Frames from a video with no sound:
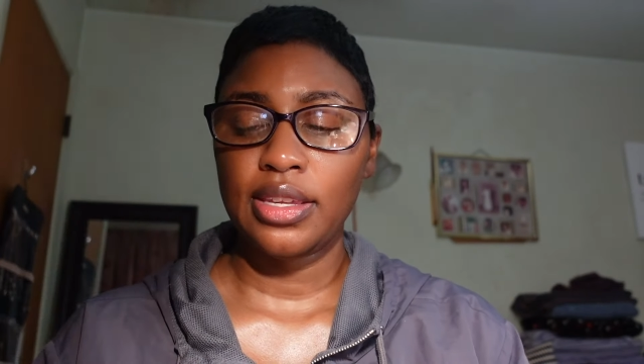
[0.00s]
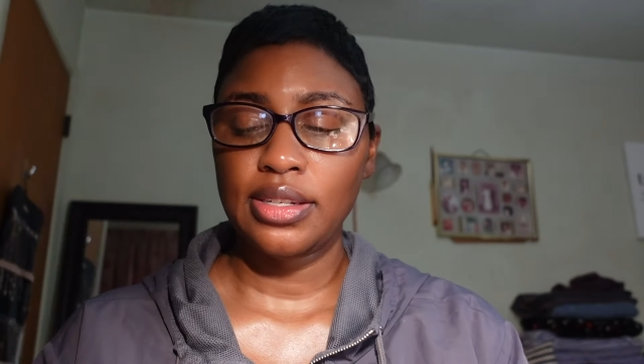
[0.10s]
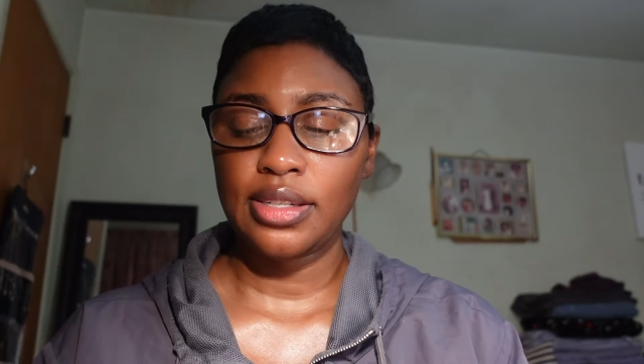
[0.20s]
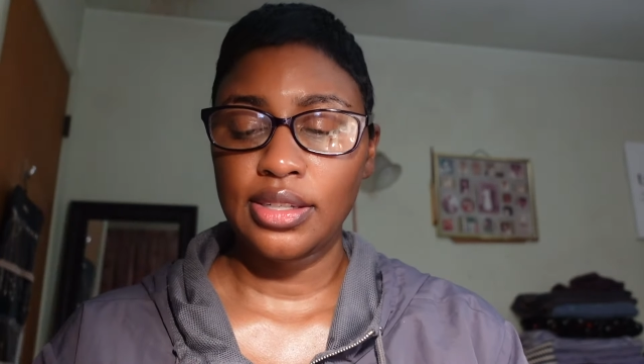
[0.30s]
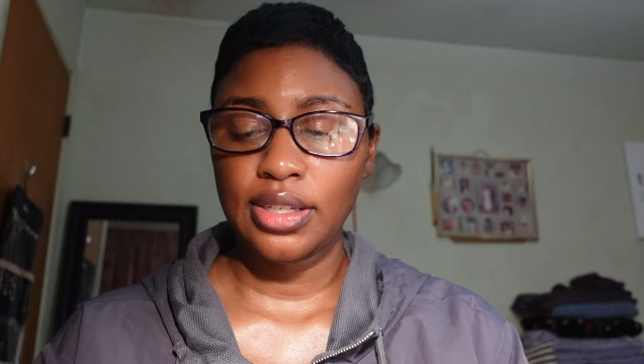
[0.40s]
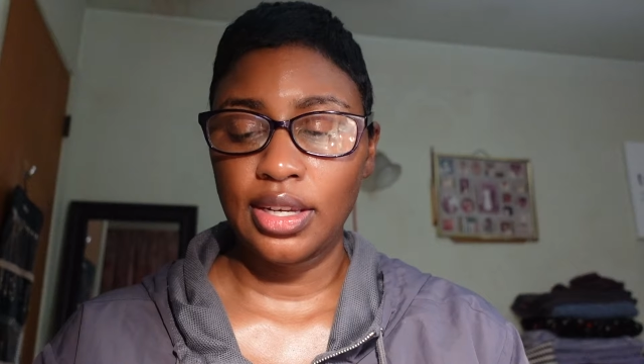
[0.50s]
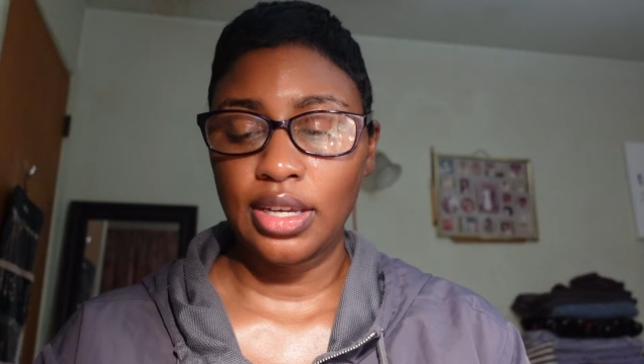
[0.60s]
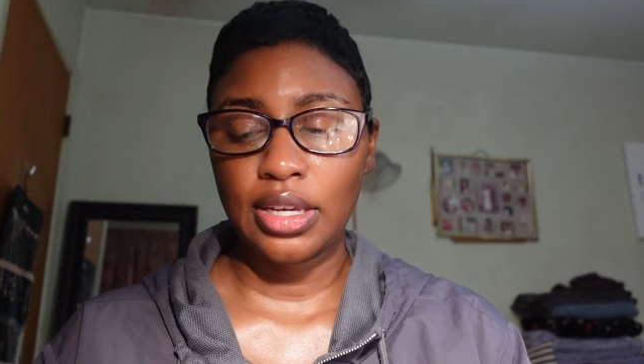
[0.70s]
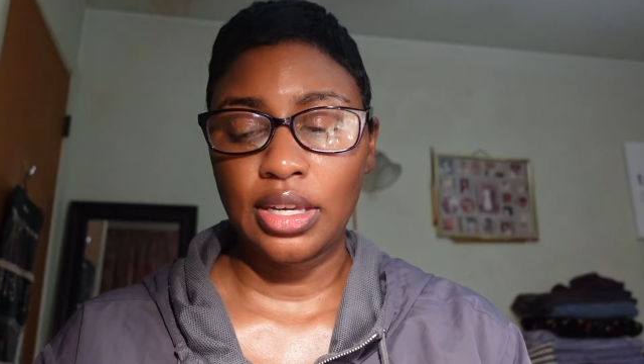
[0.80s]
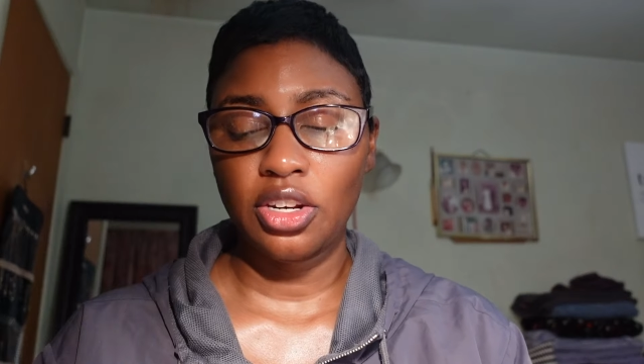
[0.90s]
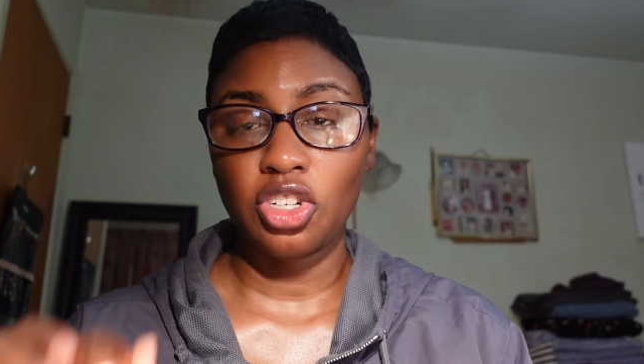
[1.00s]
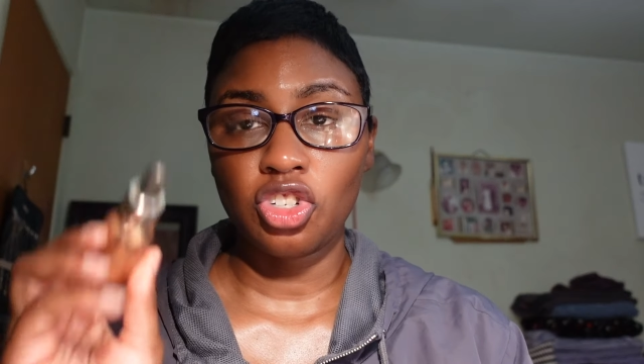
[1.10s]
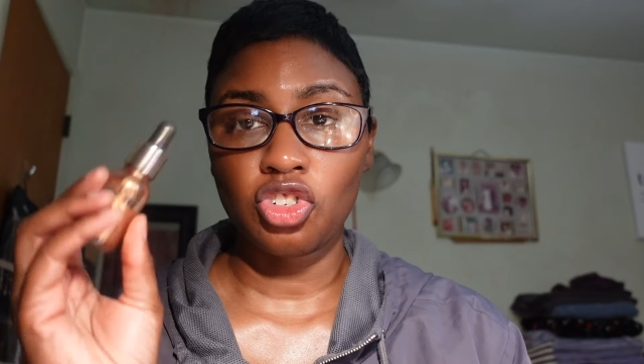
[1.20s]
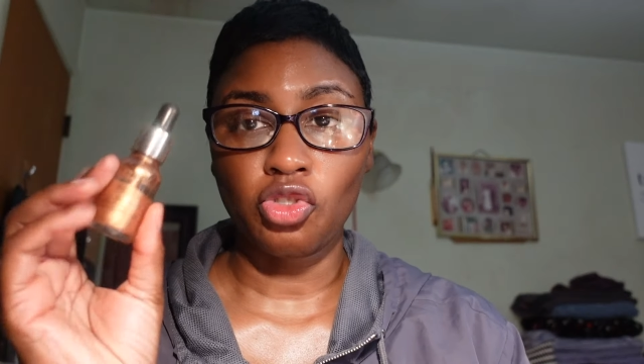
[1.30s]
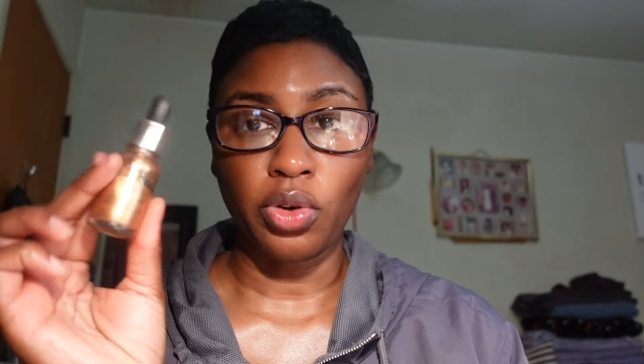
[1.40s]
This is in
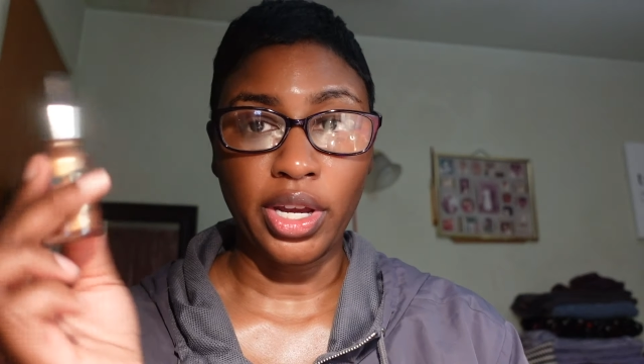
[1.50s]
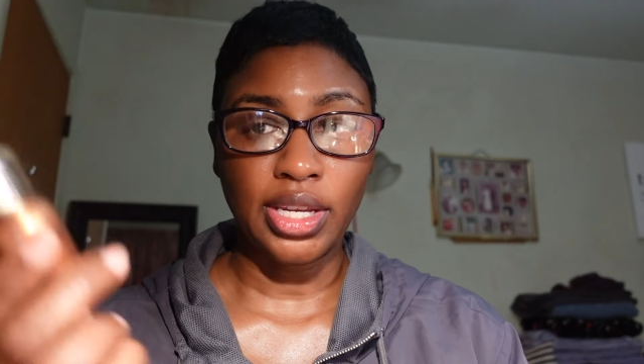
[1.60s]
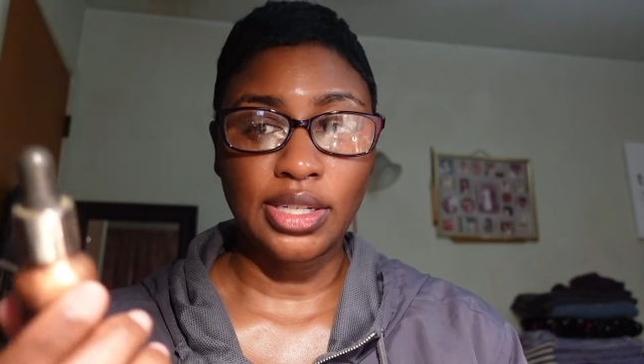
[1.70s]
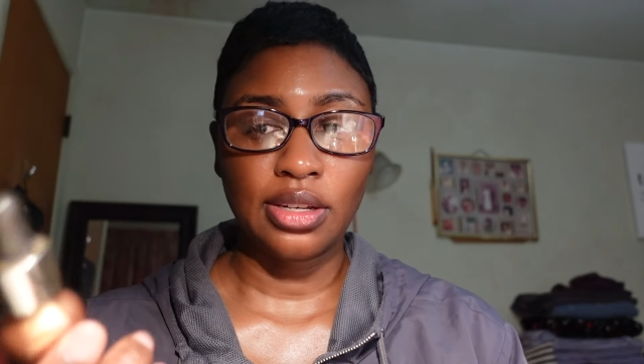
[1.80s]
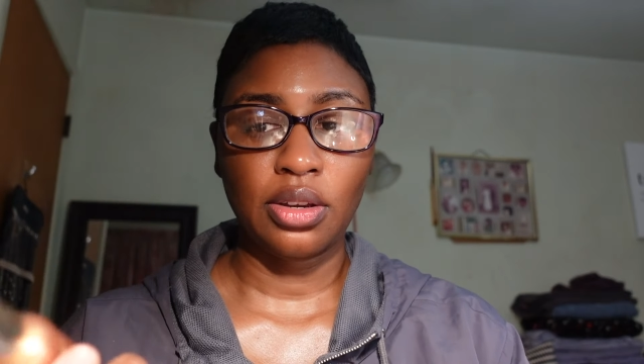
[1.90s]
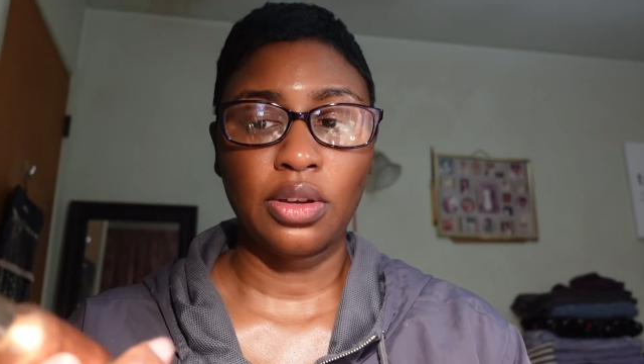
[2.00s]
Strut.